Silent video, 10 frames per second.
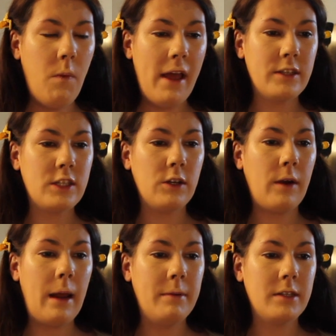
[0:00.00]

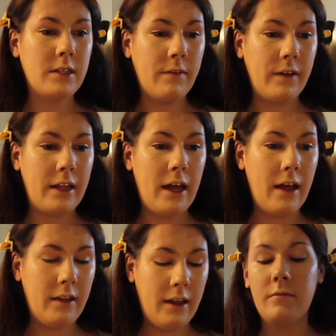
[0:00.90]
Instagram and stuff like
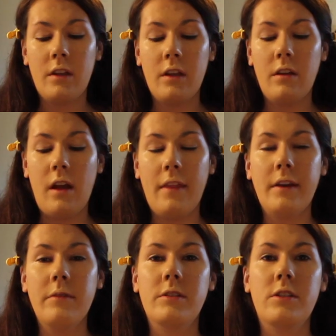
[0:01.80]
that. Like I
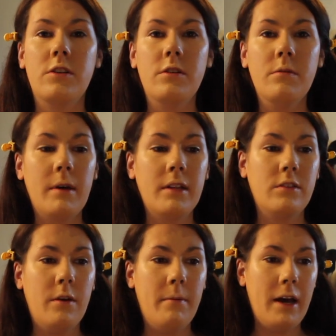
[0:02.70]
think it was 2
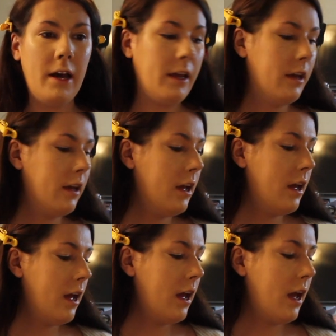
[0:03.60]
months go by,
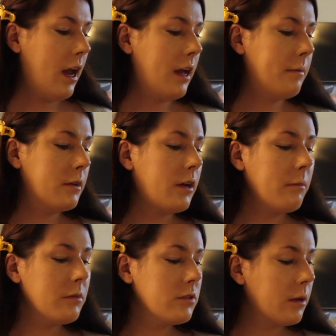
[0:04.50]
And
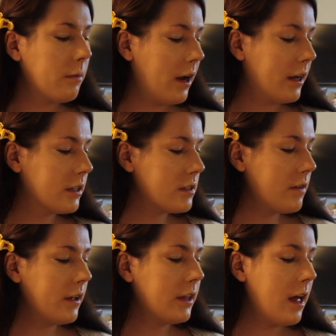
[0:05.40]
I'm using the product and
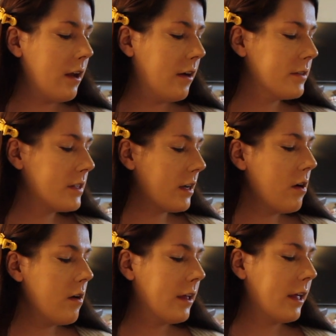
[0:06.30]
stuff like that, and I was like,
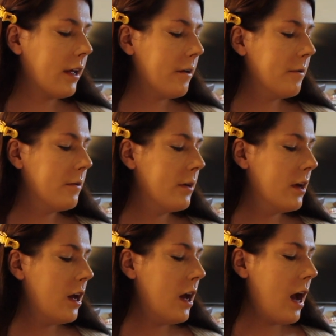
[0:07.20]
oh,
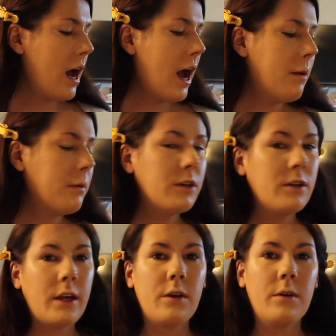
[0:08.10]
I wonder
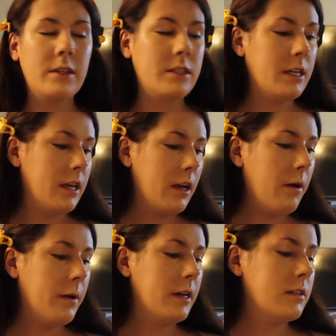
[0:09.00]
like who the
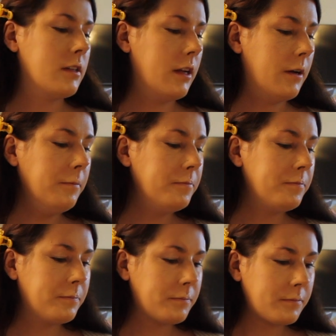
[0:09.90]
CEO is, you know?
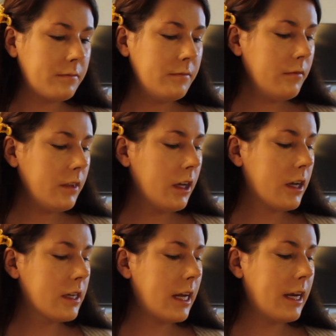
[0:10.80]

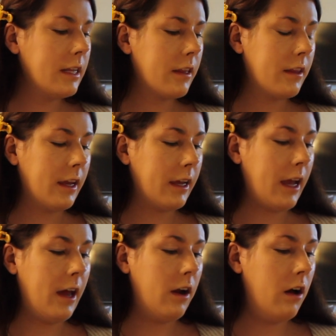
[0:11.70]
Because I didn't think
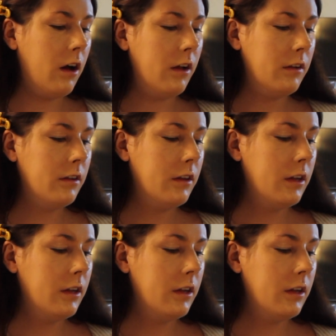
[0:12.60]
at all